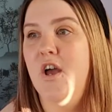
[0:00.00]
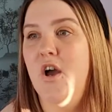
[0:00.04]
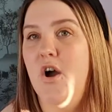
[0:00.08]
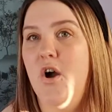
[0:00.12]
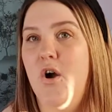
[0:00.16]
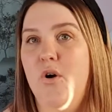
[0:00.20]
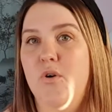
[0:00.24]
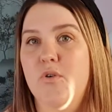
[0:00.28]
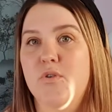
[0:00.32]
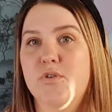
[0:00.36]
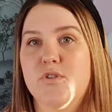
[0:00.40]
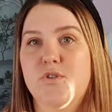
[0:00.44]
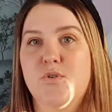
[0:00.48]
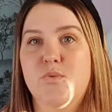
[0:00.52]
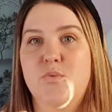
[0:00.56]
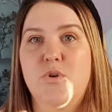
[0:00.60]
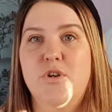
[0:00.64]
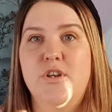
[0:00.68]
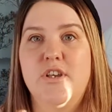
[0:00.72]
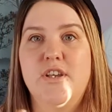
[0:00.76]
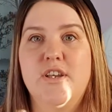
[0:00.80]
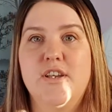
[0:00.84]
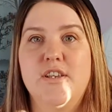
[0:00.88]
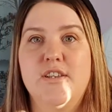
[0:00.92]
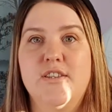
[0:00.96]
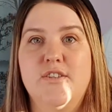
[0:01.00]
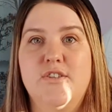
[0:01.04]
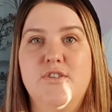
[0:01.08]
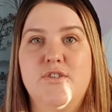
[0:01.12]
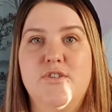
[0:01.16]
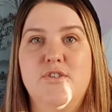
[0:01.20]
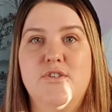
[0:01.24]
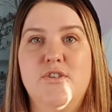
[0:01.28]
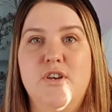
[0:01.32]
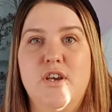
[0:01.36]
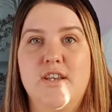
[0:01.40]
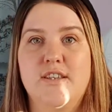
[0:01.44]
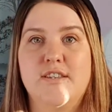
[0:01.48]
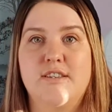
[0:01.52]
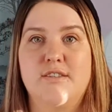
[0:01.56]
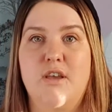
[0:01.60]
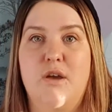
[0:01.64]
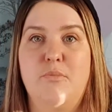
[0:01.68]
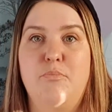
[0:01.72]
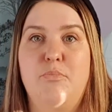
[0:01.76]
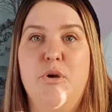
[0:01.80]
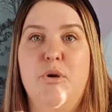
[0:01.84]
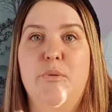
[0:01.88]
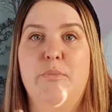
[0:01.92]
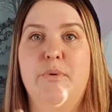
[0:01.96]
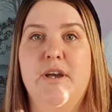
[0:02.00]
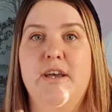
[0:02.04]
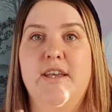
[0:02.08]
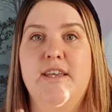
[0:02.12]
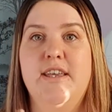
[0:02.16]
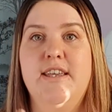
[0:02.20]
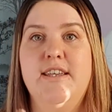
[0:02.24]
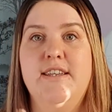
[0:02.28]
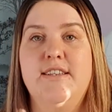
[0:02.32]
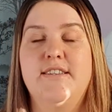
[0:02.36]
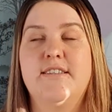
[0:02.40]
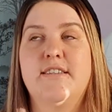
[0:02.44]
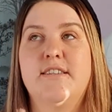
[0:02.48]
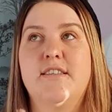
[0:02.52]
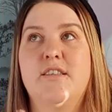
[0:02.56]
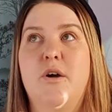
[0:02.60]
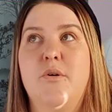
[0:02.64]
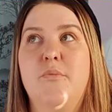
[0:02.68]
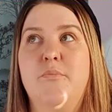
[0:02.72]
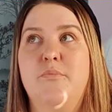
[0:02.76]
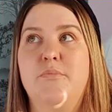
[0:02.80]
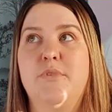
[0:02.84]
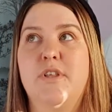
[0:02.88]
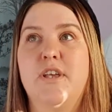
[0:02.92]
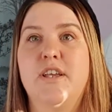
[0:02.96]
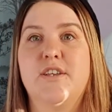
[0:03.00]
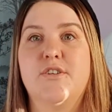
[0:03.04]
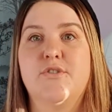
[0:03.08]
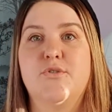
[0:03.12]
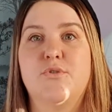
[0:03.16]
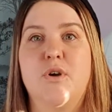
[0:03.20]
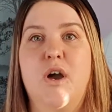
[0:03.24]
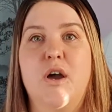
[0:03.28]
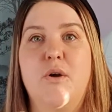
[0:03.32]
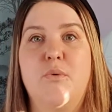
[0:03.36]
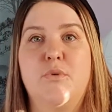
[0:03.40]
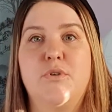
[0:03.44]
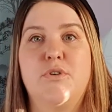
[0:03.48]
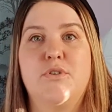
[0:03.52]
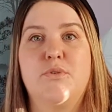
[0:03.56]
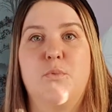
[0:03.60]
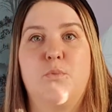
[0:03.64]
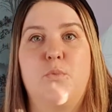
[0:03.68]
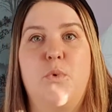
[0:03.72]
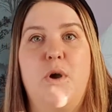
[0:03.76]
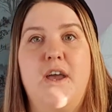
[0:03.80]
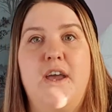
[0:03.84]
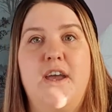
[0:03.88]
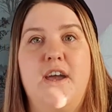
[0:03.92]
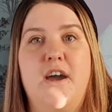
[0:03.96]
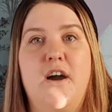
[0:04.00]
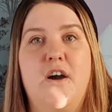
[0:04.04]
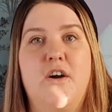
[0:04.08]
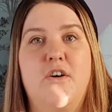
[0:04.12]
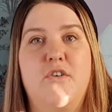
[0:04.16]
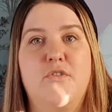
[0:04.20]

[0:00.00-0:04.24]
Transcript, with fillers: Also what you can do is put a bit of heat to them, like so I would wet a